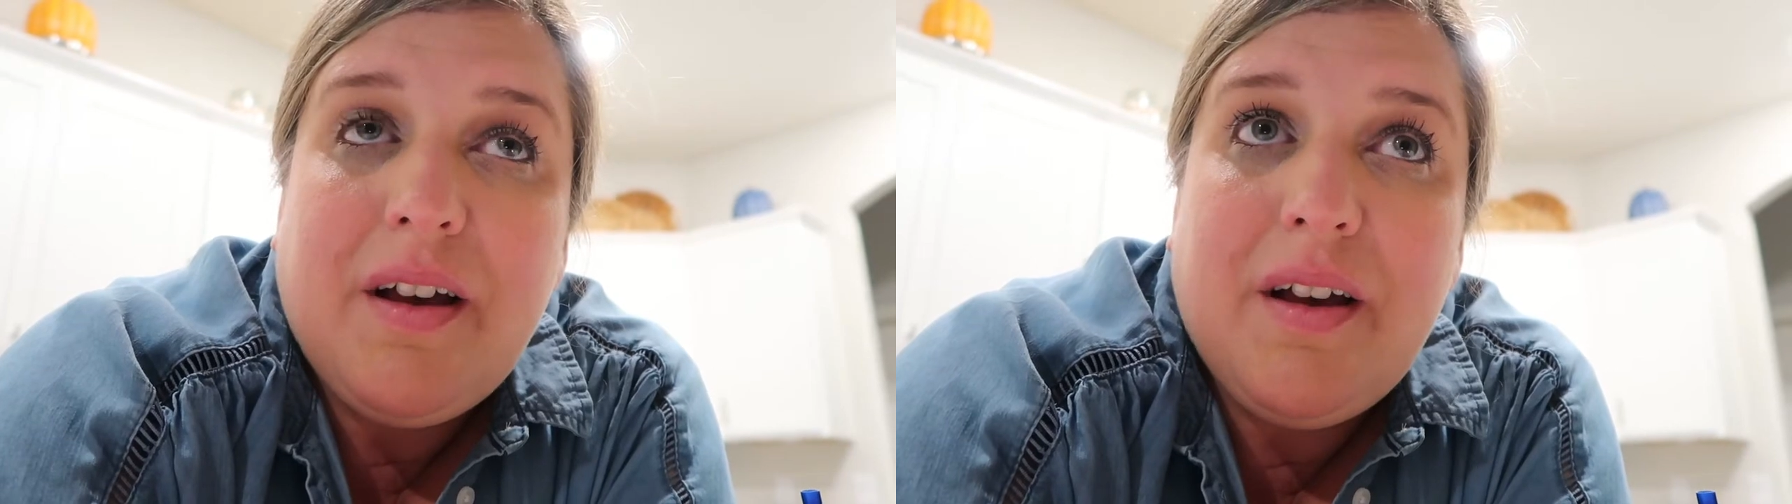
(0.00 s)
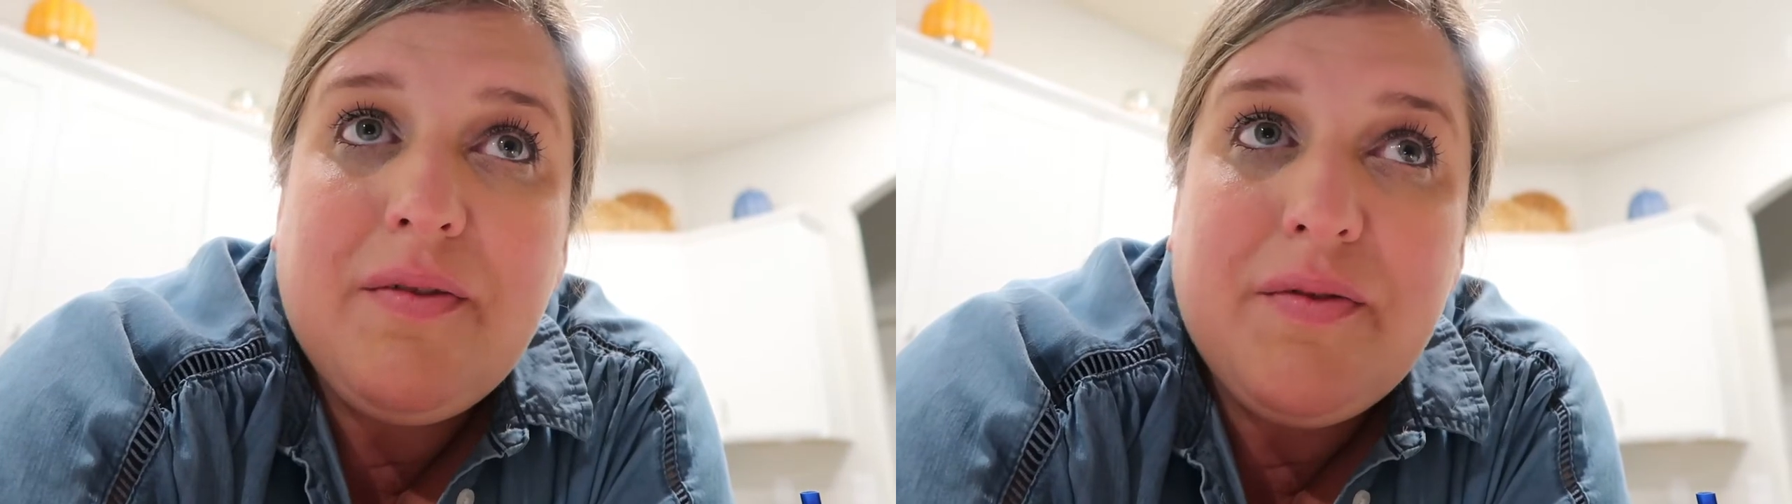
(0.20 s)

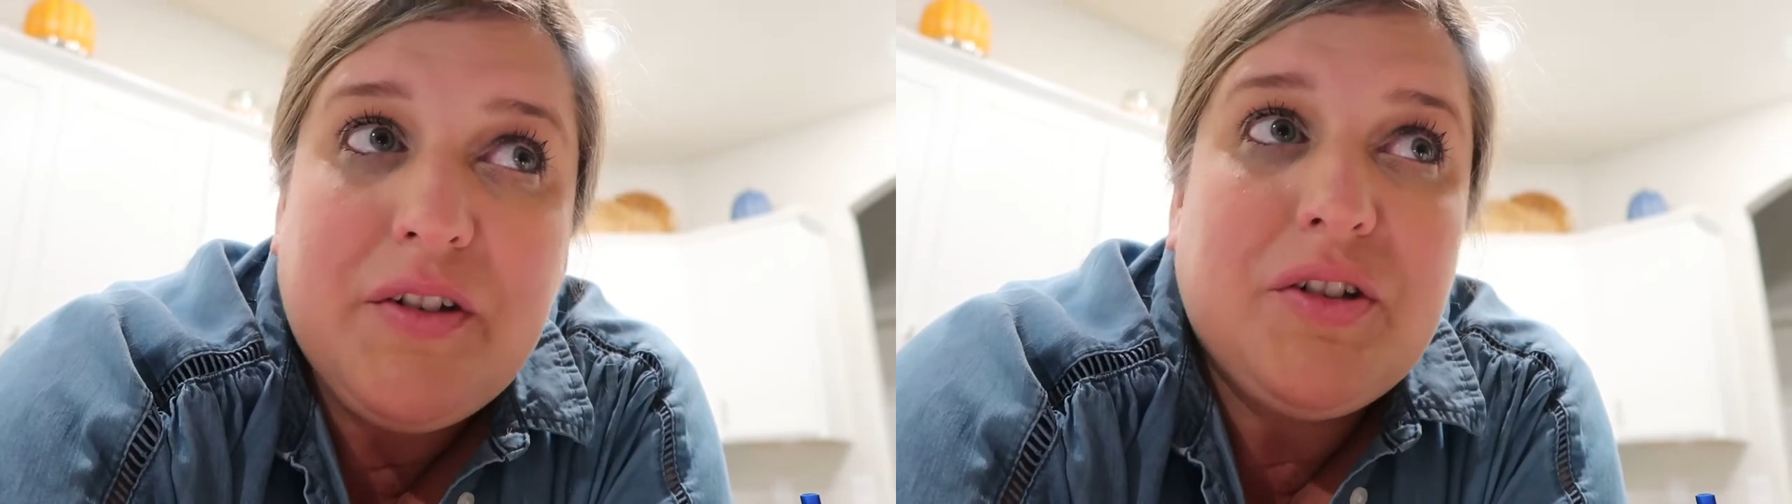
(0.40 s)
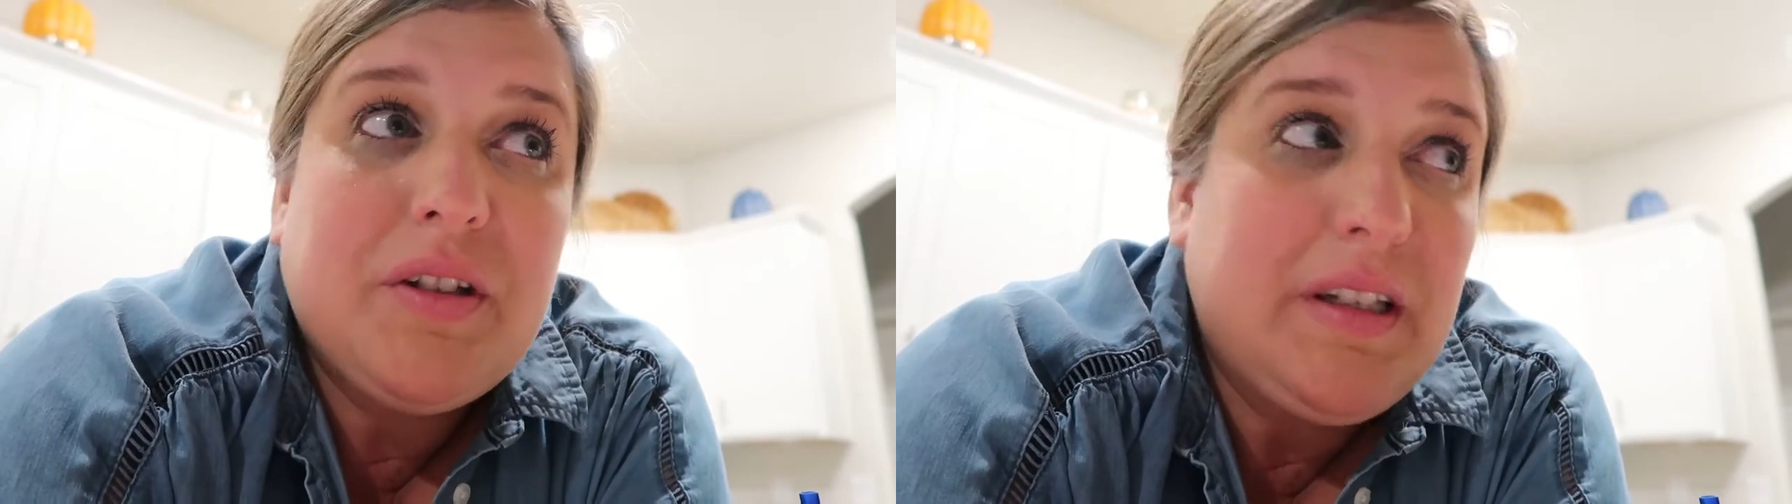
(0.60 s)

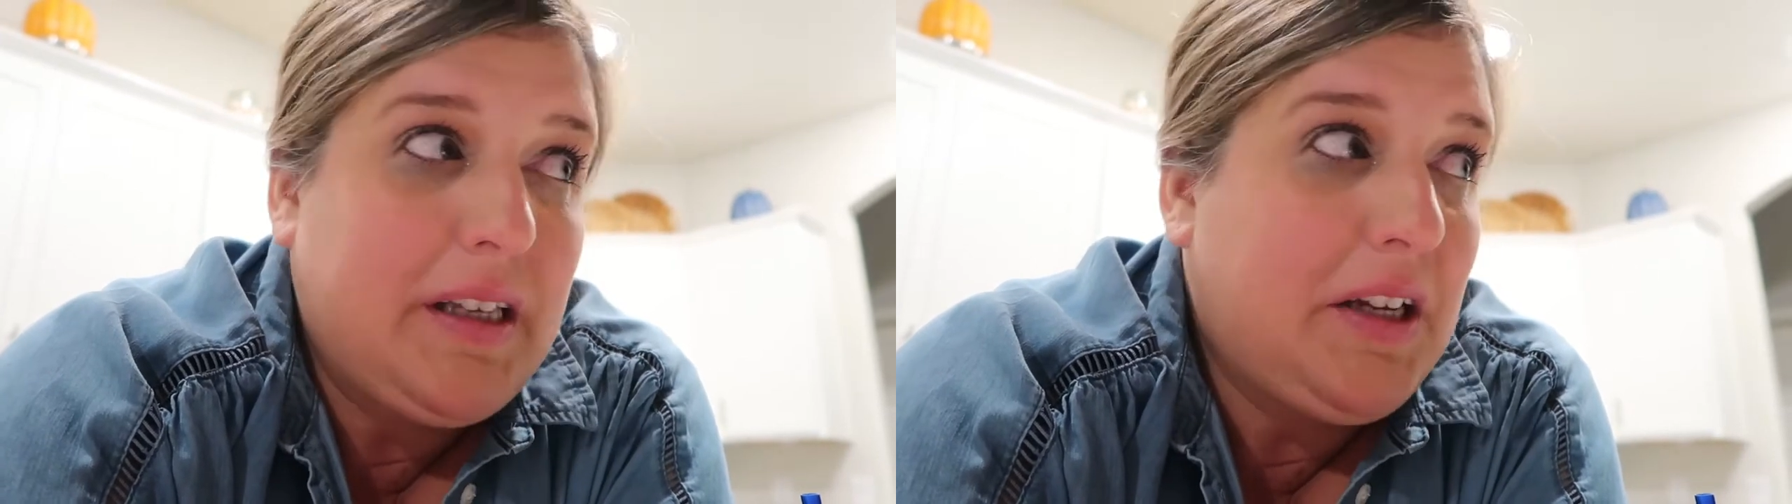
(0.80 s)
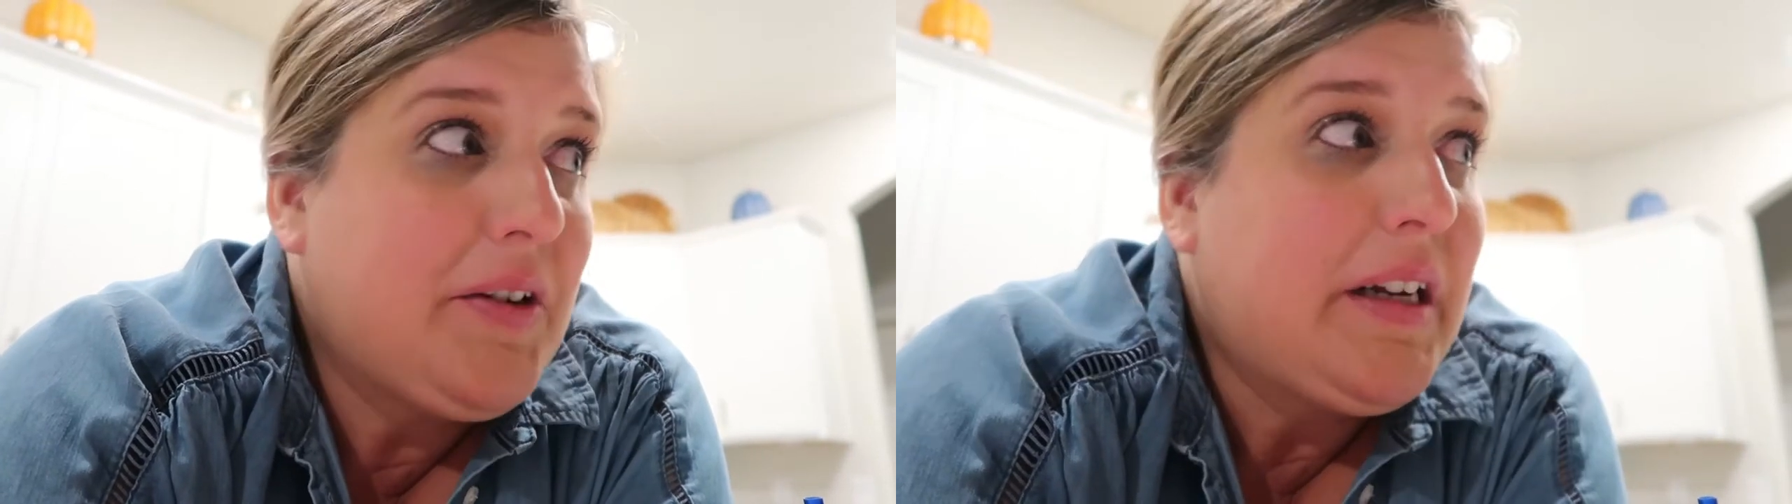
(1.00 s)
officially
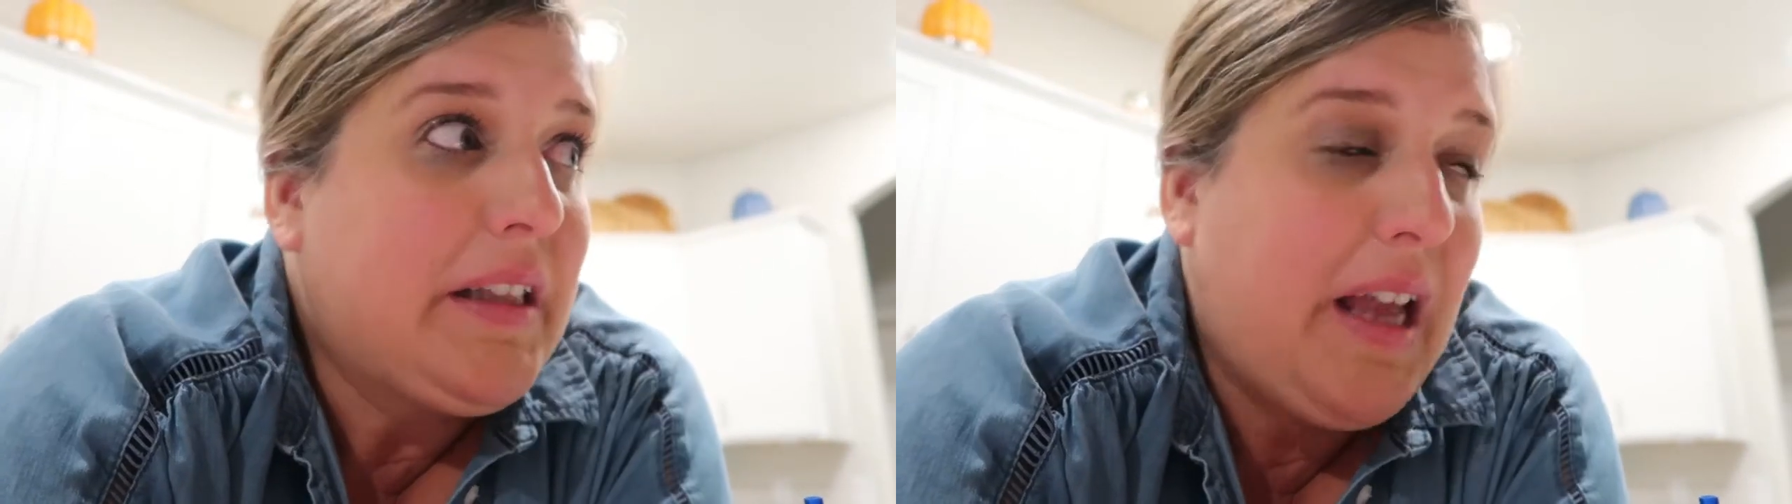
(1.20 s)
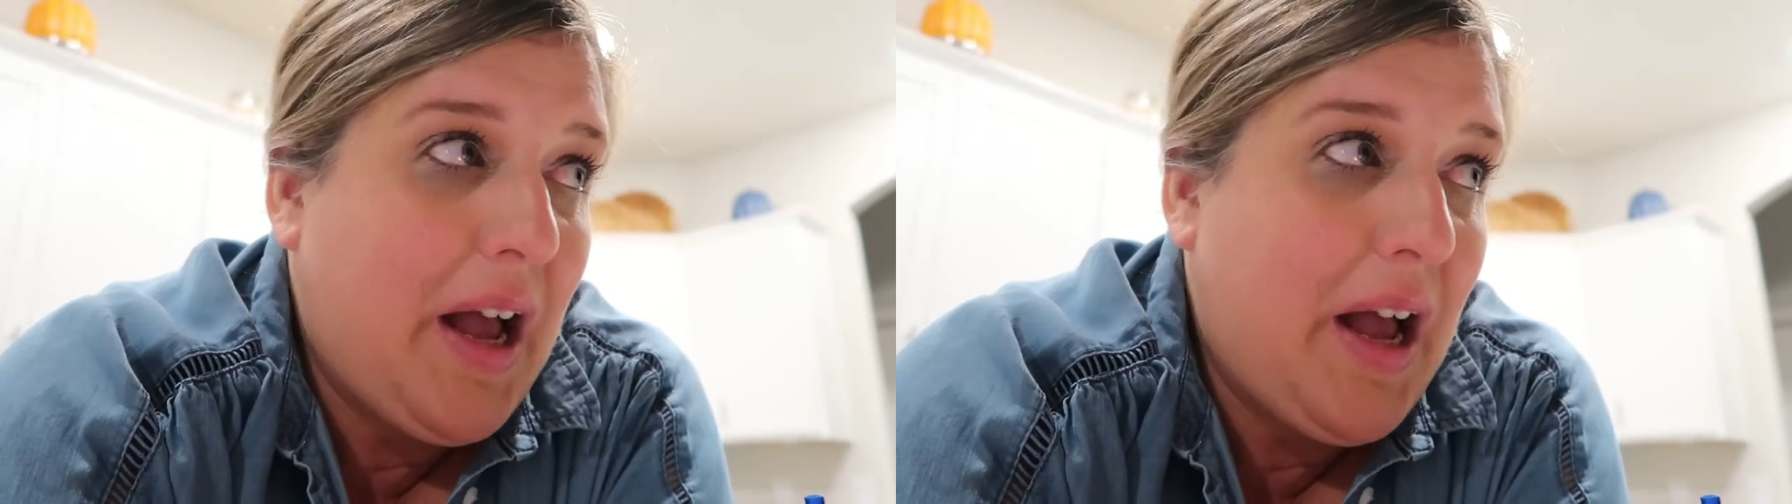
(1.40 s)
decorating the